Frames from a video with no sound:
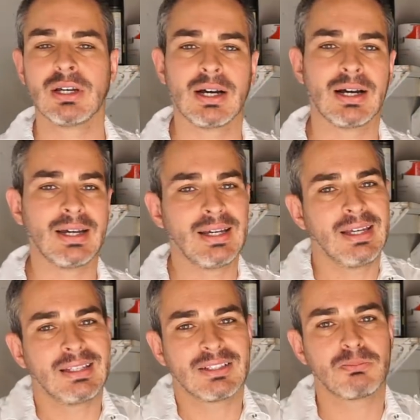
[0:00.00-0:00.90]
uh,
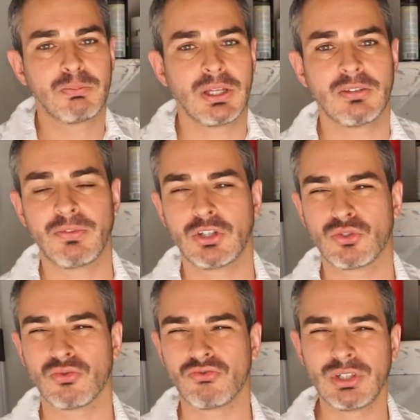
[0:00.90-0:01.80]
it doesn't
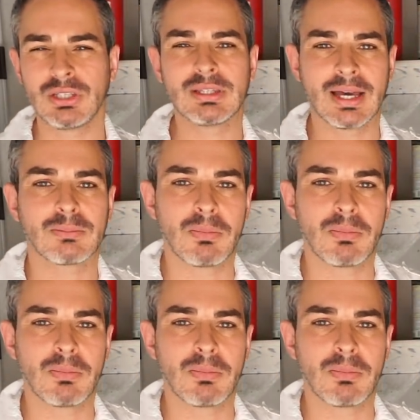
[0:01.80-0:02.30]
benefit you really that